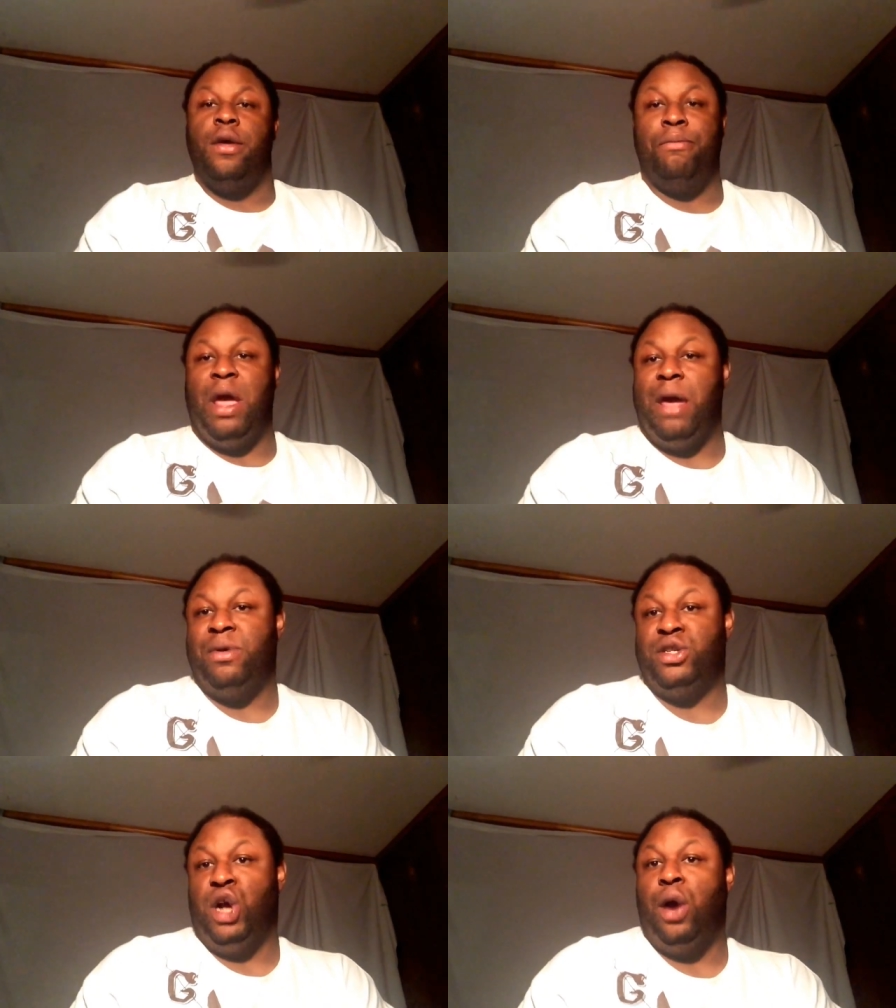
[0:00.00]
Baby
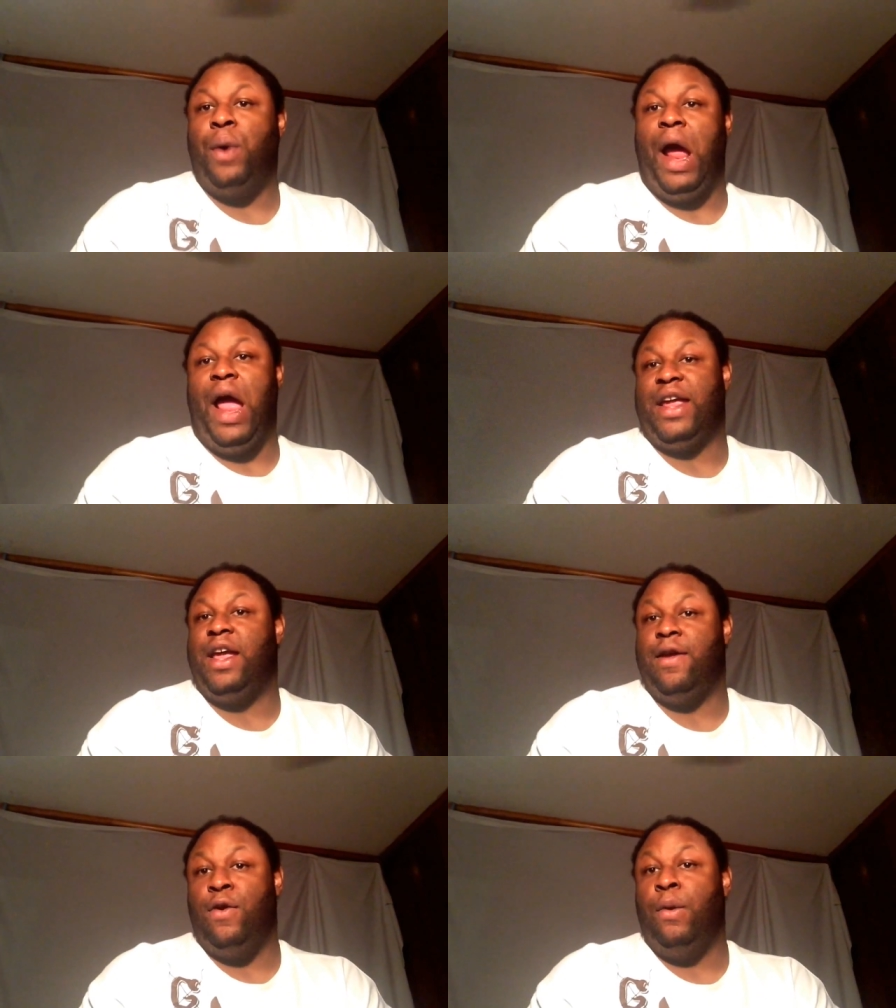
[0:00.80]
Joe, I
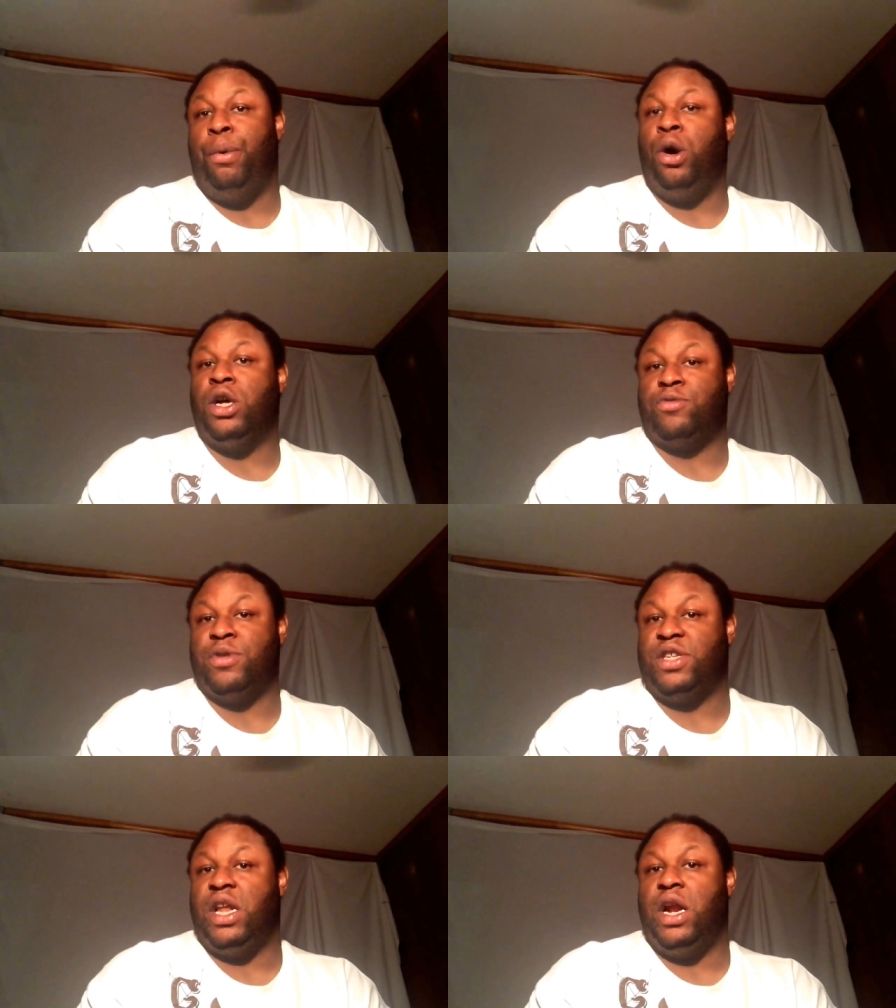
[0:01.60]
give you points for
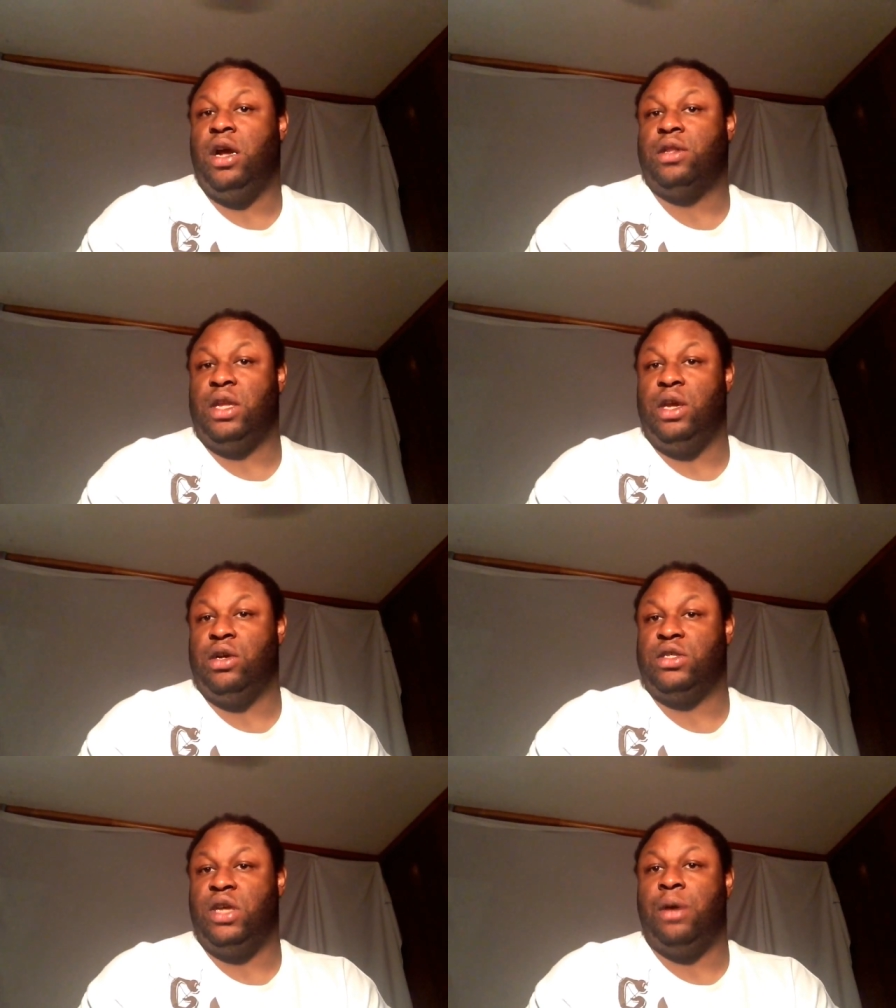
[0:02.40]
standing up to
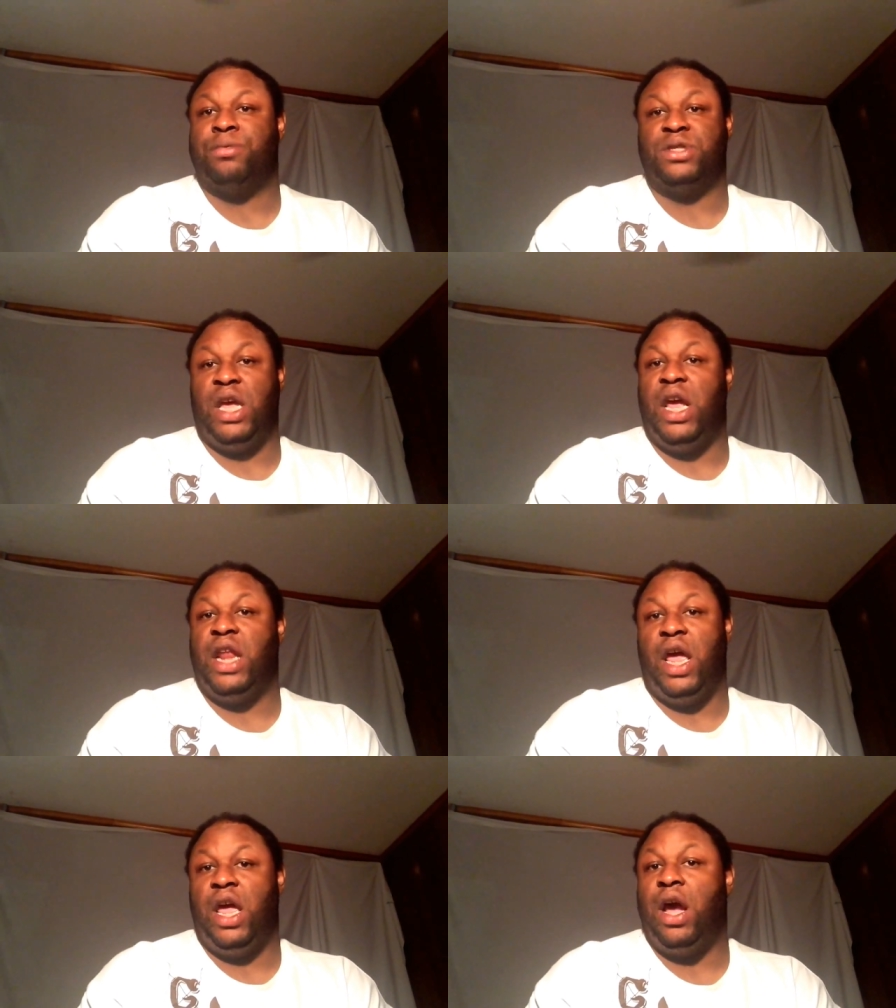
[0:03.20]
yourself, saying
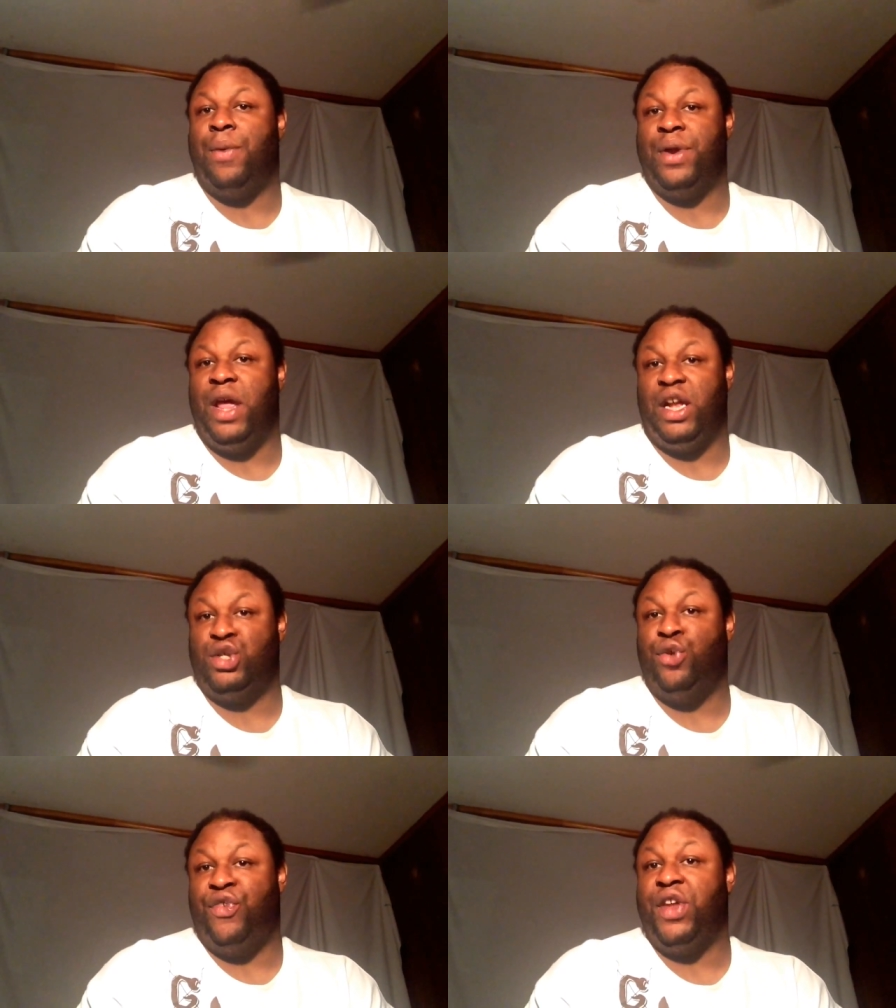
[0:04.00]
the hell with that
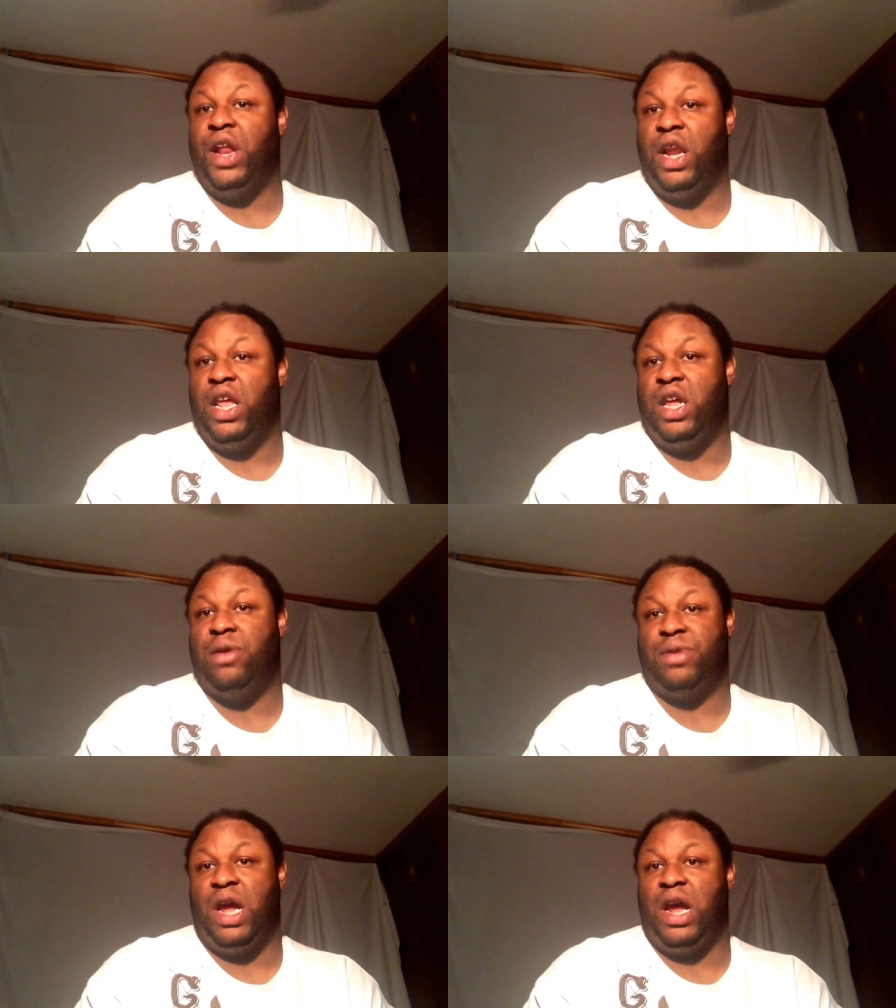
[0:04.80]
you fit to
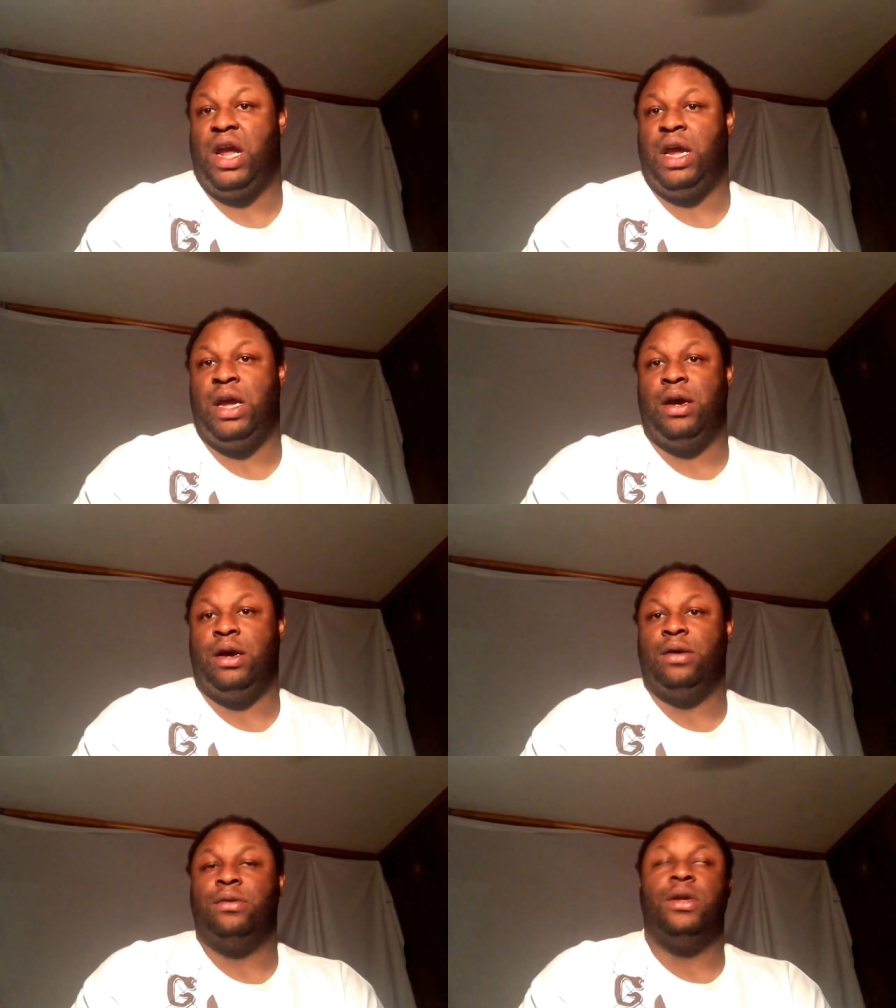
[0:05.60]
leave town.